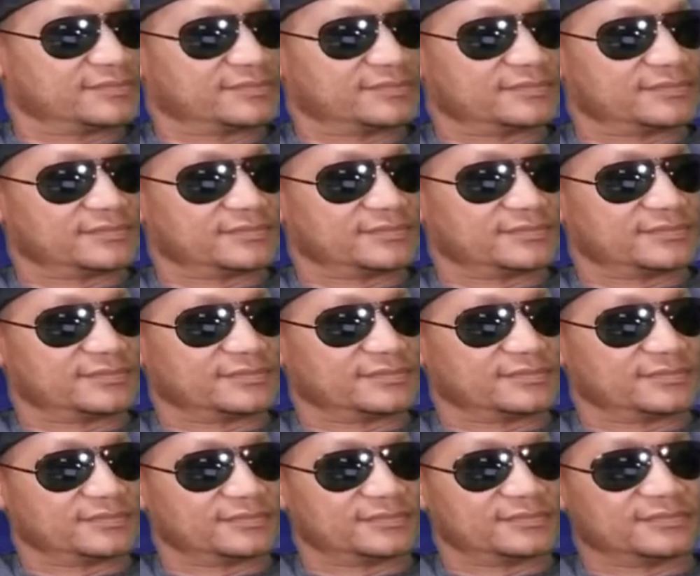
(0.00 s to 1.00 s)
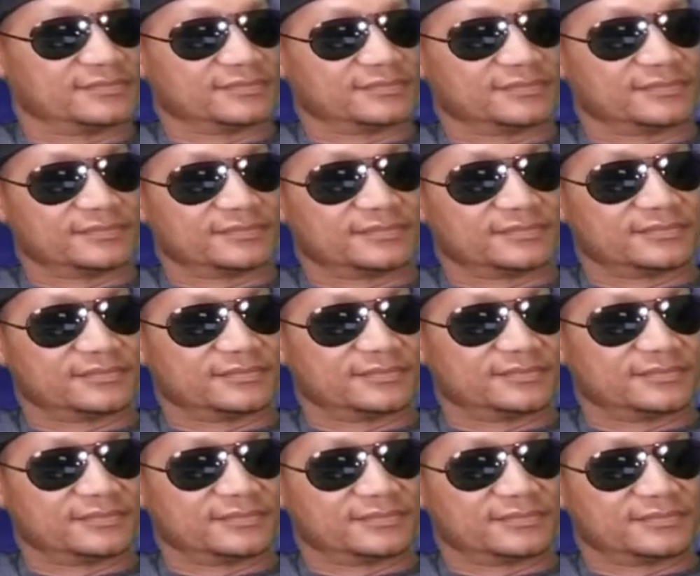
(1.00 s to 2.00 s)

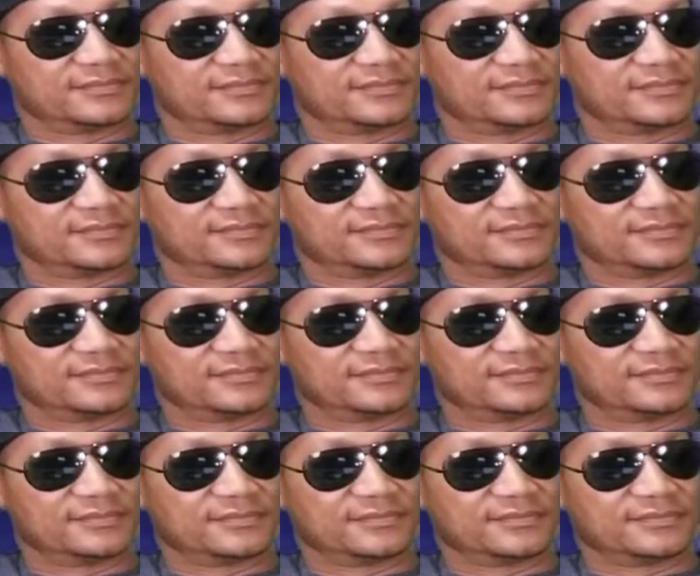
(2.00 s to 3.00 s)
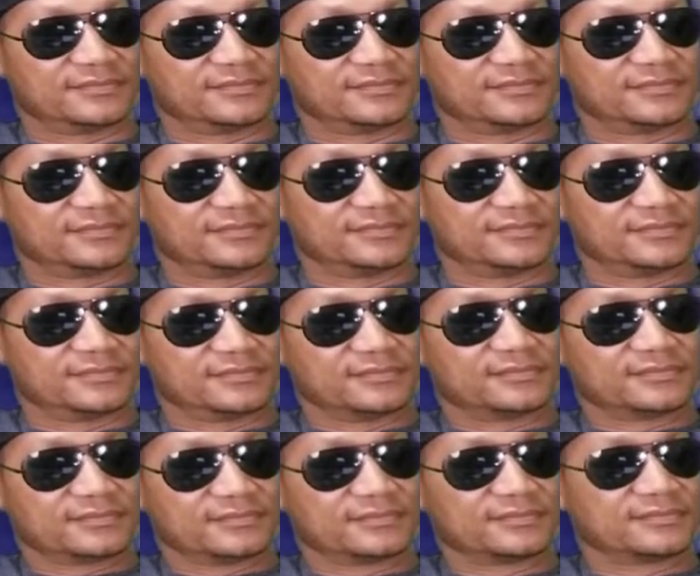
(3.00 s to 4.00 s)

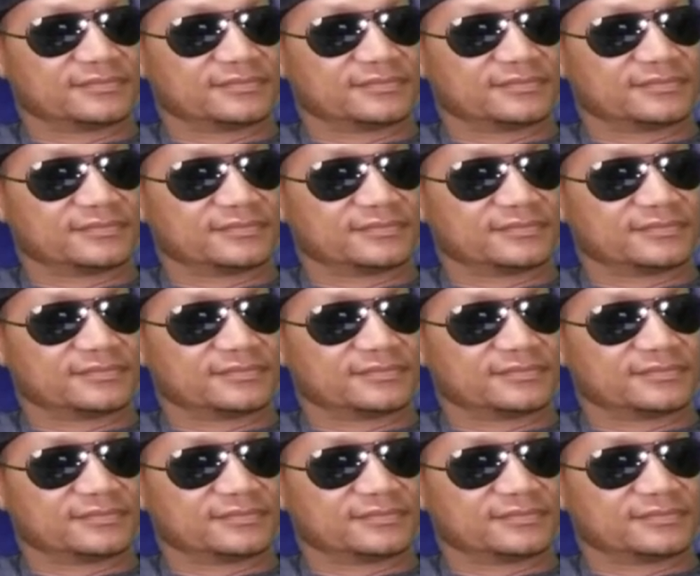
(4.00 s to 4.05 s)
No words are spoken by the person on screen.